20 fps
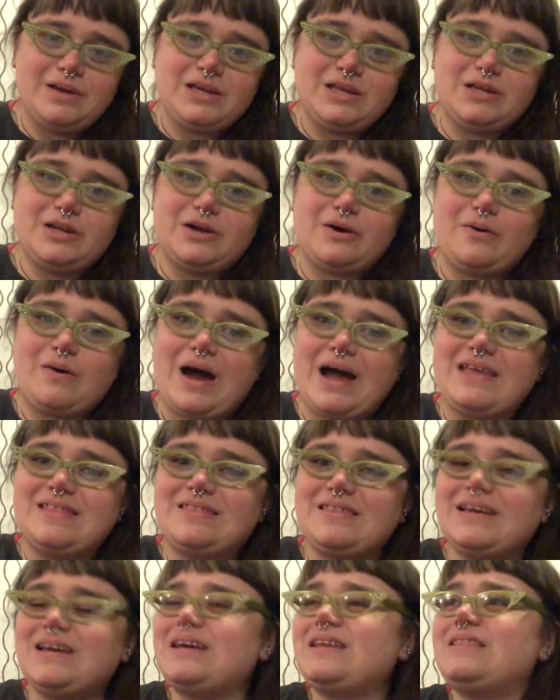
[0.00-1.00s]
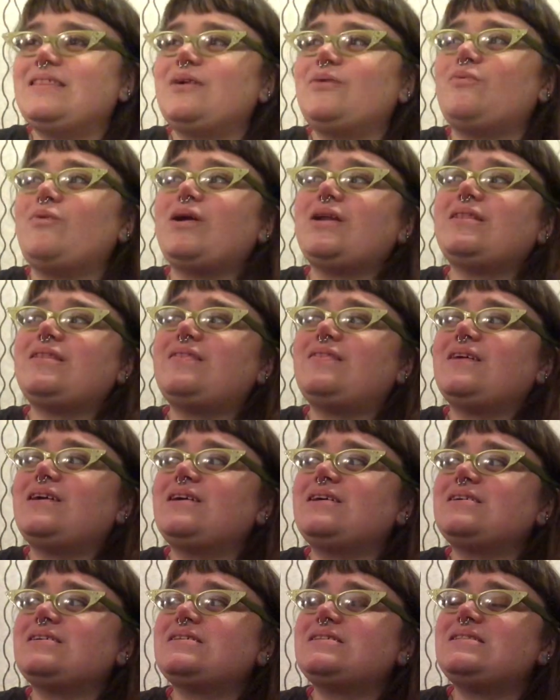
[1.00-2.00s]
You know, I think that one of the
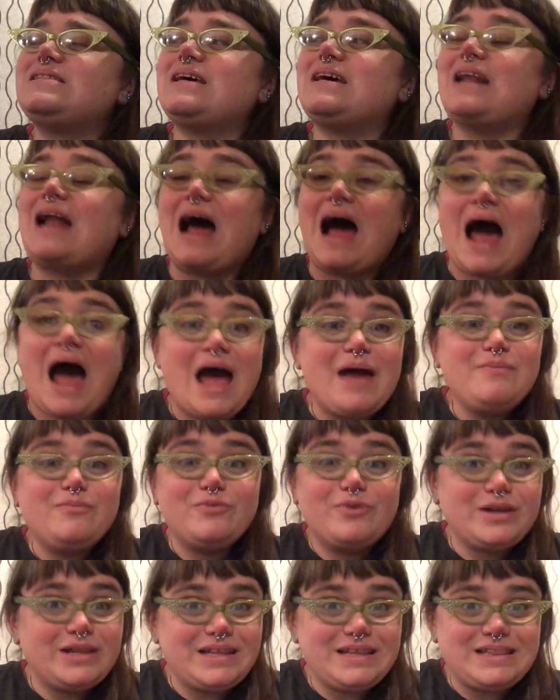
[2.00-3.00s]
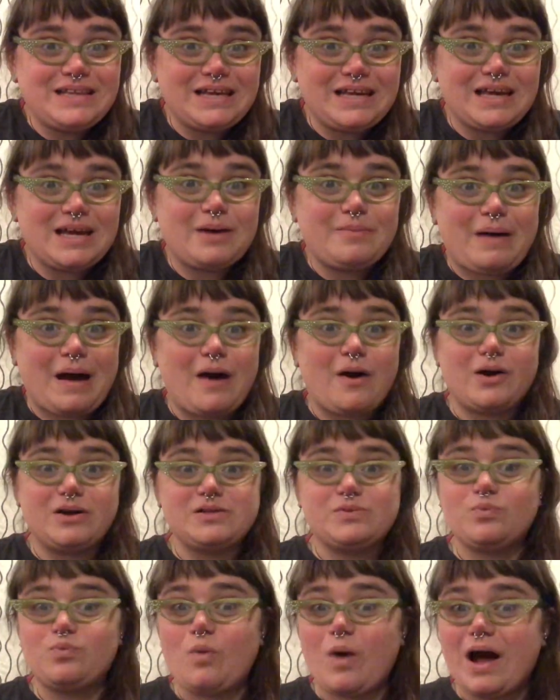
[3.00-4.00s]
things that I'm really thinking about
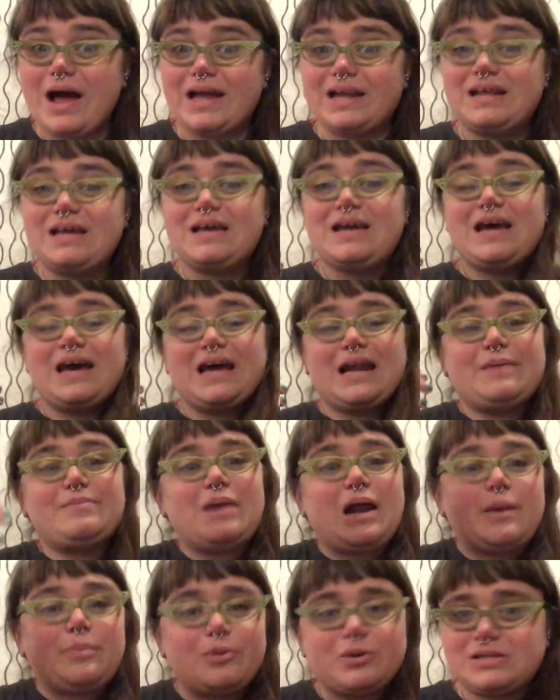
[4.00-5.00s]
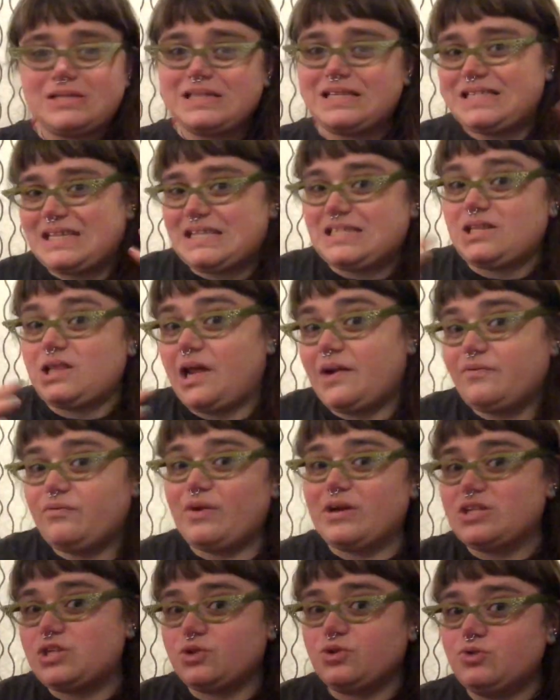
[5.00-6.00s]
is what, and I'm not a person that sets a lot of
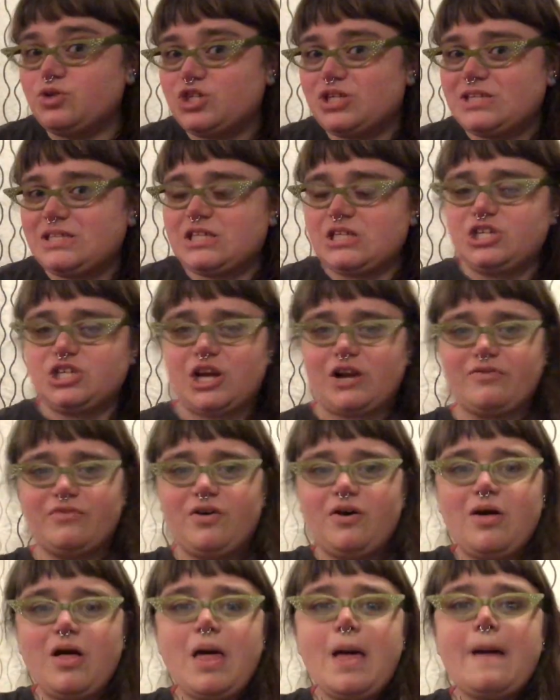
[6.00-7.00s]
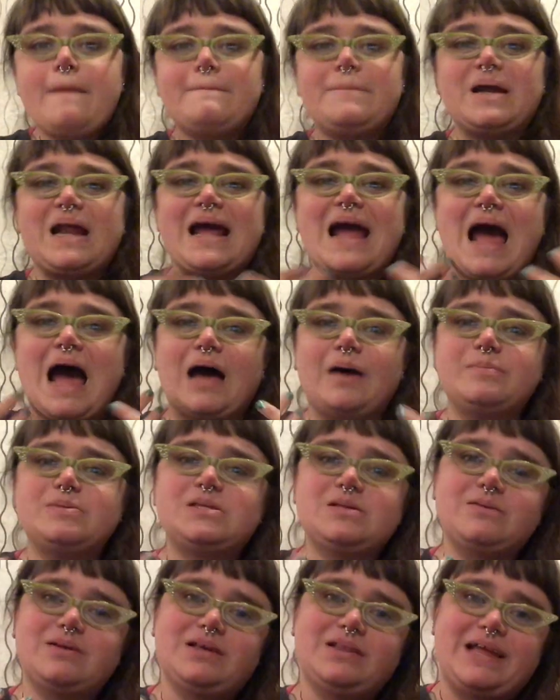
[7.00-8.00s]
resolutions in general, but I
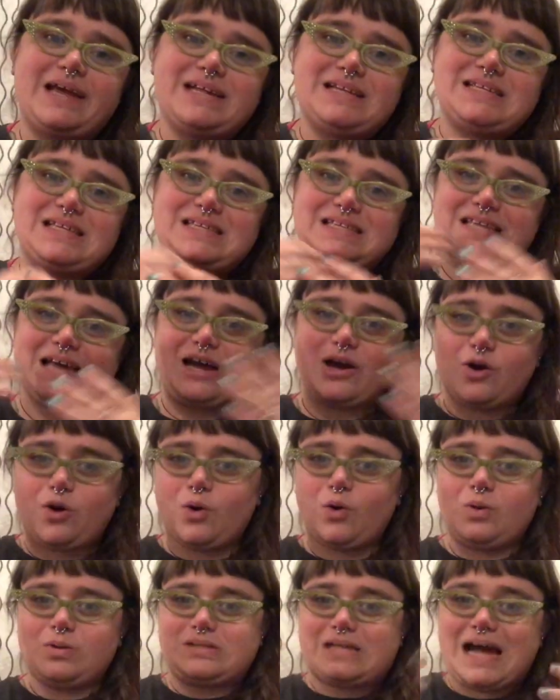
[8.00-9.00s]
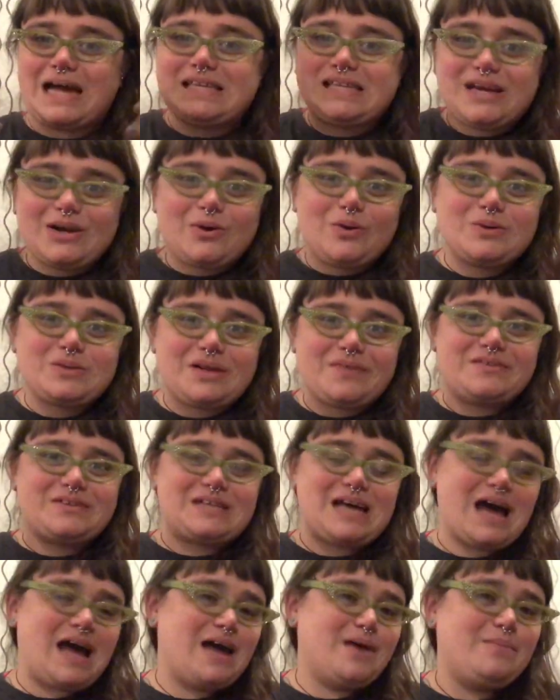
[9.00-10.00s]
absolutely like to set goals. I set goals all the
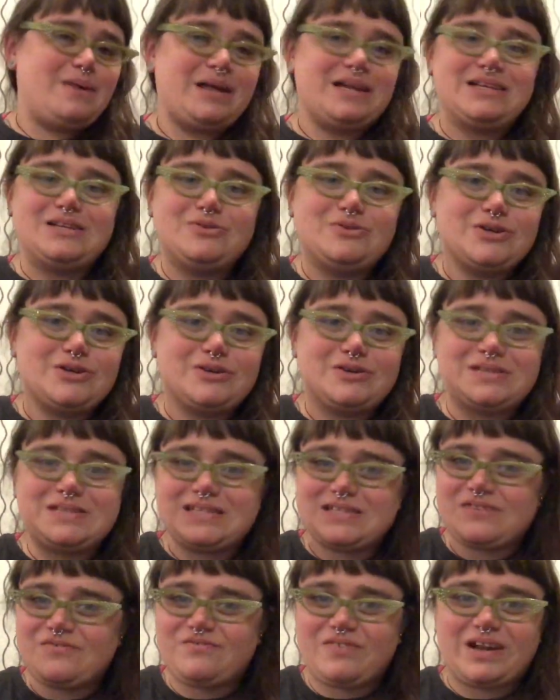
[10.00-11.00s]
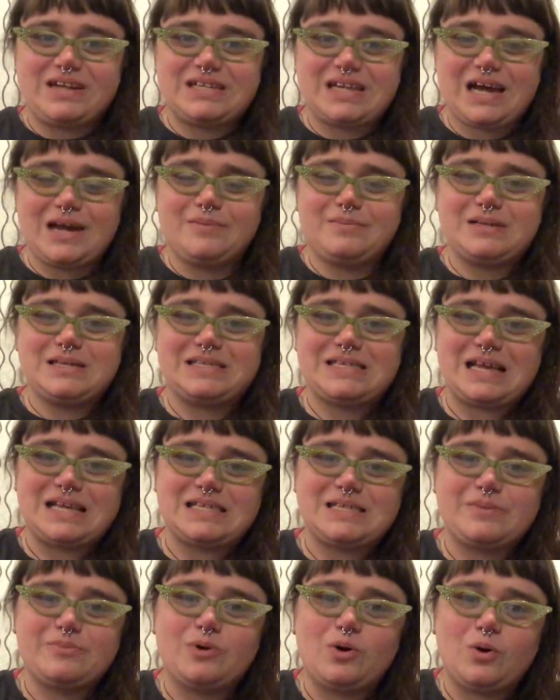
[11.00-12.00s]
time, and New Year's is a fun time to set
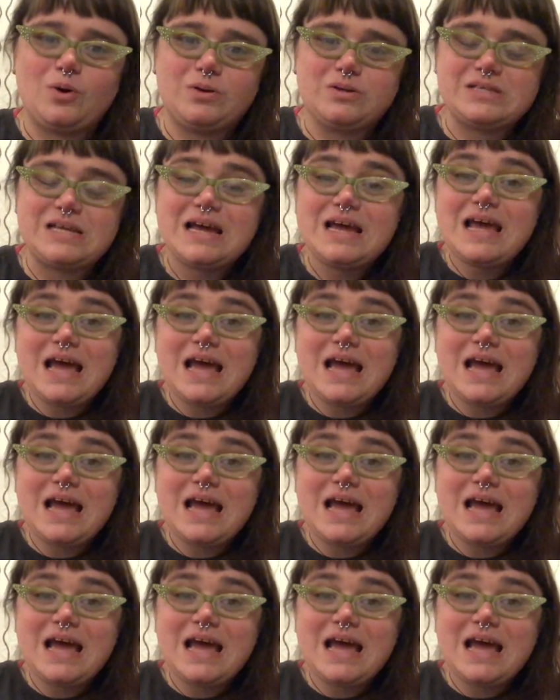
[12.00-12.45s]
some goals